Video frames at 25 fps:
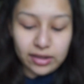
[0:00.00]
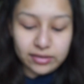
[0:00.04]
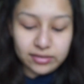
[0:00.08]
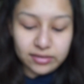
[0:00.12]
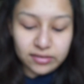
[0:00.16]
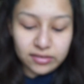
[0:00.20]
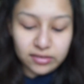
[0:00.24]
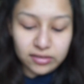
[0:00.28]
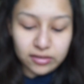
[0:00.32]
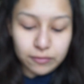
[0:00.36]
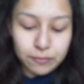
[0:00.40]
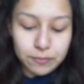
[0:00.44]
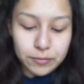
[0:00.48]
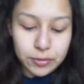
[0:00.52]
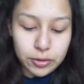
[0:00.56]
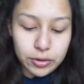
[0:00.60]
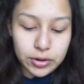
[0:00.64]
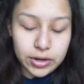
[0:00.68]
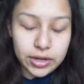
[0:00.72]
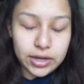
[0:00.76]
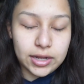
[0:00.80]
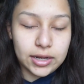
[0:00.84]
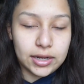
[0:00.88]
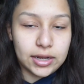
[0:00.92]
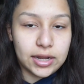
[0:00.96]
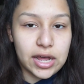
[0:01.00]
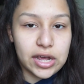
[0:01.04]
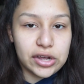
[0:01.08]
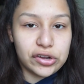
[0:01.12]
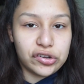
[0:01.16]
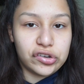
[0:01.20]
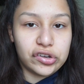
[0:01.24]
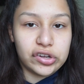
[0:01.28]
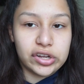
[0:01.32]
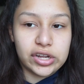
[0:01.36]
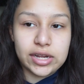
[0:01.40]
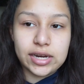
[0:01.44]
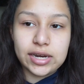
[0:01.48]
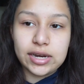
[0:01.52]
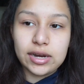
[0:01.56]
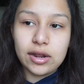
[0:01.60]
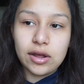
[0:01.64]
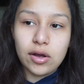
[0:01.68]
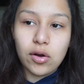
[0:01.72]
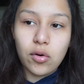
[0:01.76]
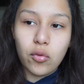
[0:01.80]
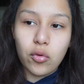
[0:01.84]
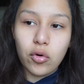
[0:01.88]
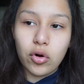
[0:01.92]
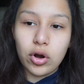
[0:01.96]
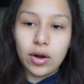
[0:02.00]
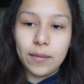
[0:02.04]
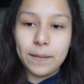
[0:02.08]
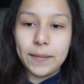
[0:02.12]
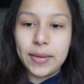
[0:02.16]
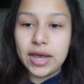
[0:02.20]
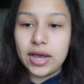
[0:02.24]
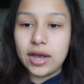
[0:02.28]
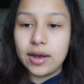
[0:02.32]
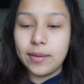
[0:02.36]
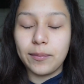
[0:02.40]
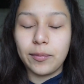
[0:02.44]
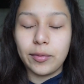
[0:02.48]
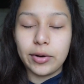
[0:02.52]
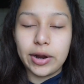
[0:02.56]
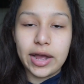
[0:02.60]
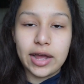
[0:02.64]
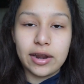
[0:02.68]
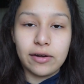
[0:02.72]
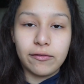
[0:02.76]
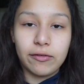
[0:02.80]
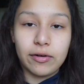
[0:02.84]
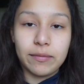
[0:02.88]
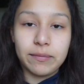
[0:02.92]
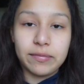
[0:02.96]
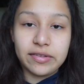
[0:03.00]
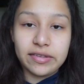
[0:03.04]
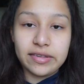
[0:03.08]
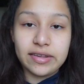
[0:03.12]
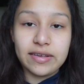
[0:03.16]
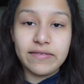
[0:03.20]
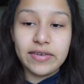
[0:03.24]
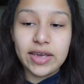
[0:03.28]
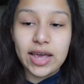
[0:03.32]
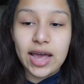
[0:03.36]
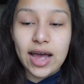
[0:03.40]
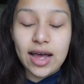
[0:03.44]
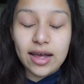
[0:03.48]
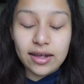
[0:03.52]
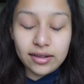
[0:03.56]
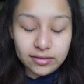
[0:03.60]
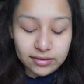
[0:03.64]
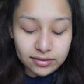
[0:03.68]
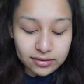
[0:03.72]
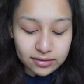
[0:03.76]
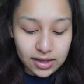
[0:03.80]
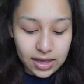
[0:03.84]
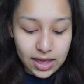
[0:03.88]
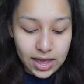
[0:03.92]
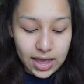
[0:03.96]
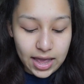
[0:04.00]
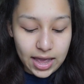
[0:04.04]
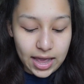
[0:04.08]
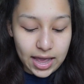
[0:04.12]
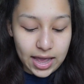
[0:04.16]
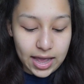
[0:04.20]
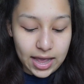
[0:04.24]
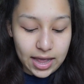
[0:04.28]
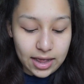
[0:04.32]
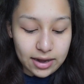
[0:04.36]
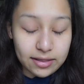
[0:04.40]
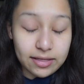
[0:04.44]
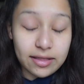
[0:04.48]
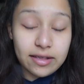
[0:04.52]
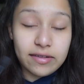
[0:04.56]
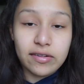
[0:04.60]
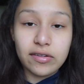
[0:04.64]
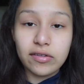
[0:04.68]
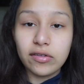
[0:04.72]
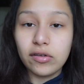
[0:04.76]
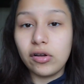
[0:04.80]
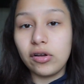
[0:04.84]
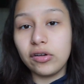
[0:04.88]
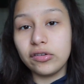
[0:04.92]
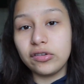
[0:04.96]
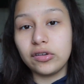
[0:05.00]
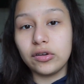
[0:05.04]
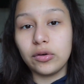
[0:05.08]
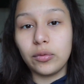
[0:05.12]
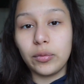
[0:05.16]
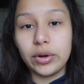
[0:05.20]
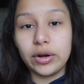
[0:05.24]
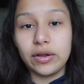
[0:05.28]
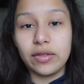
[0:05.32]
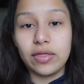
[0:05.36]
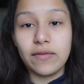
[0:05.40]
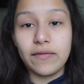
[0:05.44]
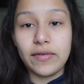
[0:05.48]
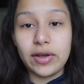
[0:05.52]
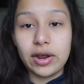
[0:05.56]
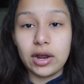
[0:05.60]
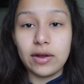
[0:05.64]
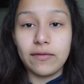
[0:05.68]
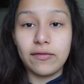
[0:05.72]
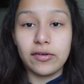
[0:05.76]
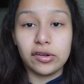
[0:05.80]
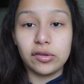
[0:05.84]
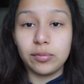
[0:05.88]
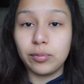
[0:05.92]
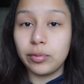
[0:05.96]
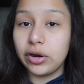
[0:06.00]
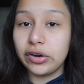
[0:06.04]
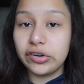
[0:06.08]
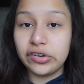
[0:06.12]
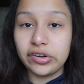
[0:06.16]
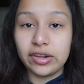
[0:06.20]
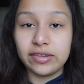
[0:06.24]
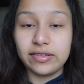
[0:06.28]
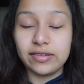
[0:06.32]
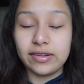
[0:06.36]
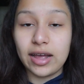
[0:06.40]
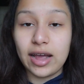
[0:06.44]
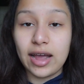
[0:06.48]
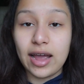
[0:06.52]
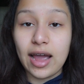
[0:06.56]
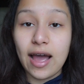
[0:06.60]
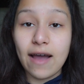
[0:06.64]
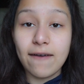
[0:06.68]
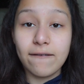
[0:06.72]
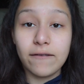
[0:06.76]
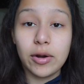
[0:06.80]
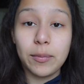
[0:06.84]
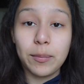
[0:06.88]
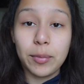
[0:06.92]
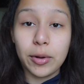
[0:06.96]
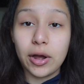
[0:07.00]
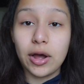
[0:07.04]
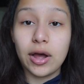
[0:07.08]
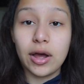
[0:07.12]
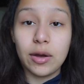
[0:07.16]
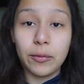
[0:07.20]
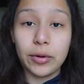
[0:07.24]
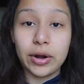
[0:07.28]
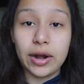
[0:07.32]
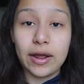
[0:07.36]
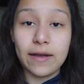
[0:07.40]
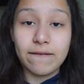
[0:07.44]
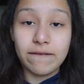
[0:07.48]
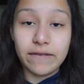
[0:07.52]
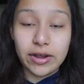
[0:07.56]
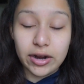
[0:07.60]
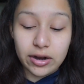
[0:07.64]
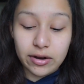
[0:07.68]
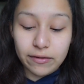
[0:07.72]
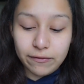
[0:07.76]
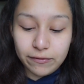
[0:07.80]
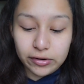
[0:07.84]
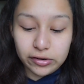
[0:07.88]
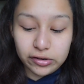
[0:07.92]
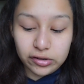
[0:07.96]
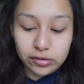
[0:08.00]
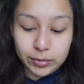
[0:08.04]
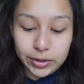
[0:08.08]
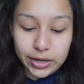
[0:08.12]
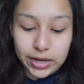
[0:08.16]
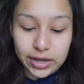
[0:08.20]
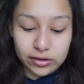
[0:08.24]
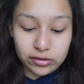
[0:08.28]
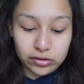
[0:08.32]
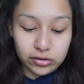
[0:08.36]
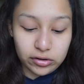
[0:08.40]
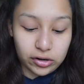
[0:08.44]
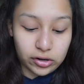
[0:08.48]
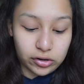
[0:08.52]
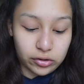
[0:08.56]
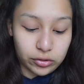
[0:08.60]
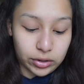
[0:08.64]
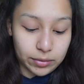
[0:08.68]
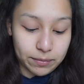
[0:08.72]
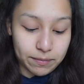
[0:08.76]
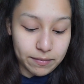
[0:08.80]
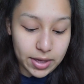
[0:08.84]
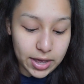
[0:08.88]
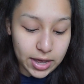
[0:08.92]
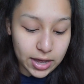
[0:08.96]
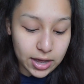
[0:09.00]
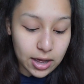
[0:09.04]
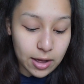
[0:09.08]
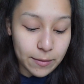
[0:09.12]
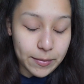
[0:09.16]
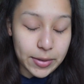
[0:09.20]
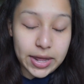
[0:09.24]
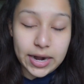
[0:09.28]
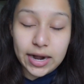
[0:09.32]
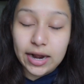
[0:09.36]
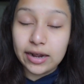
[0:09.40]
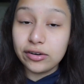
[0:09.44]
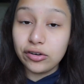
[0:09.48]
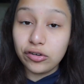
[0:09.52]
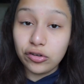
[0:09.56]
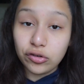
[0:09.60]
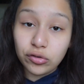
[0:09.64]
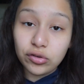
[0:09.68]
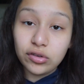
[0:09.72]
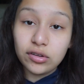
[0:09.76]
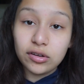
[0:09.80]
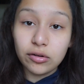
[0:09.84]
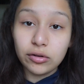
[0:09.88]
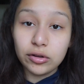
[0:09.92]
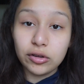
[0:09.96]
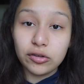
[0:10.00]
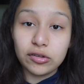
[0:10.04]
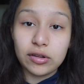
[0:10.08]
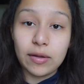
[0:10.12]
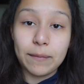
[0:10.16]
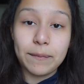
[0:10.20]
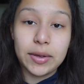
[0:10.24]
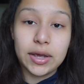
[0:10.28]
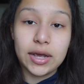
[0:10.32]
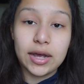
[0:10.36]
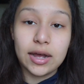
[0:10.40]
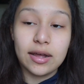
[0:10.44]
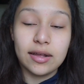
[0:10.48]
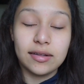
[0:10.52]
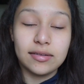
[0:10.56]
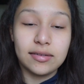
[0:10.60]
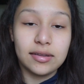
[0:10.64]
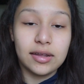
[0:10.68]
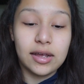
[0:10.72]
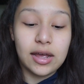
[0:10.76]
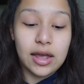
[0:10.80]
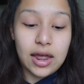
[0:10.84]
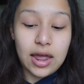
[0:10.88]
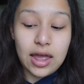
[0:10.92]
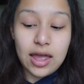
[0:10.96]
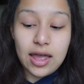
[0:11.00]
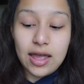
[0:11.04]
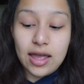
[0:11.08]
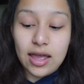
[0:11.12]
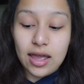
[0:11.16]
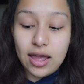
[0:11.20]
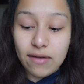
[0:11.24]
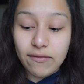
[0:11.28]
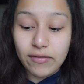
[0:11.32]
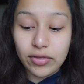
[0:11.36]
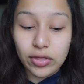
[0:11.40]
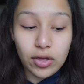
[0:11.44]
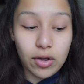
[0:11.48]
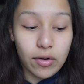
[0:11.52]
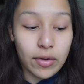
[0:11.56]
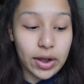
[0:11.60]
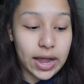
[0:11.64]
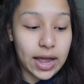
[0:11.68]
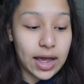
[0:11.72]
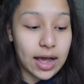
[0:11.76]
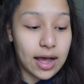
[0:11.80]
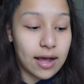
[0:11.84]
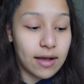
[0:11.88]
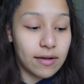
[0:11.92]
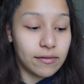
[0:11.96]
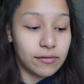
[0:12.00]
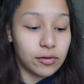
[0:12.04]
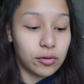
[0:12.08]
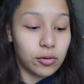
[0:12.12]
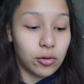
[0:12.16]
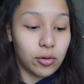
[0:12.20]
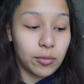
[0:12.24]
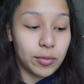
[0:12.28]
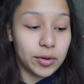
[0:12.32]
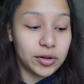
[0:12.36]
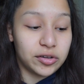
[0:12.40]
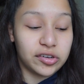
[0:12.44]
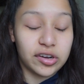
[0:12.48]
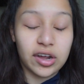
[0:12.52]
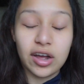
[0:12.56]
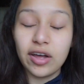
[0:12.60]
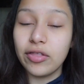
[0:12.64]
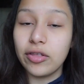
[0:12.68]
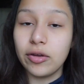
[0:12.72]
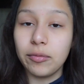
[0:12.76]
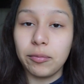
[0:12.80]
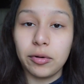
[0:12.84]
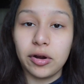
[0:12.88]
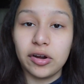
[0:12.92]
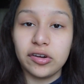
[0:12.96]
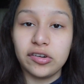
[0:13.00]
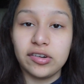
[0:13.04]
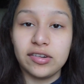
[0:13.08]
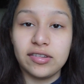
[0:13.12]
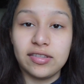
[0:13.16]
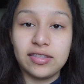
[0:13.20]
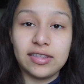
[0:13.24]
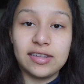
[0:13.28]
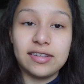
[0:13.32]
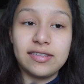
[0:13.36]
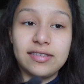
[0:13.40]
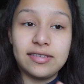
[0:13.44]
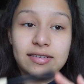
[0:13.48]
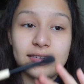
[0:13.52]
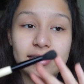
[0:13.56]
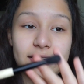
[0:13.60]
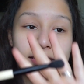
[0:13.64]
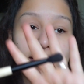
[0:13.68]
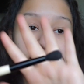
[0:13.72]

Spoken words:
Essence of Beauty collection or makeup brand from CVS. And this is also one of the very first brush sets I ever bought when I very first started doing makeup, and I do still use them because even though I have a whole bunch of other brushes, this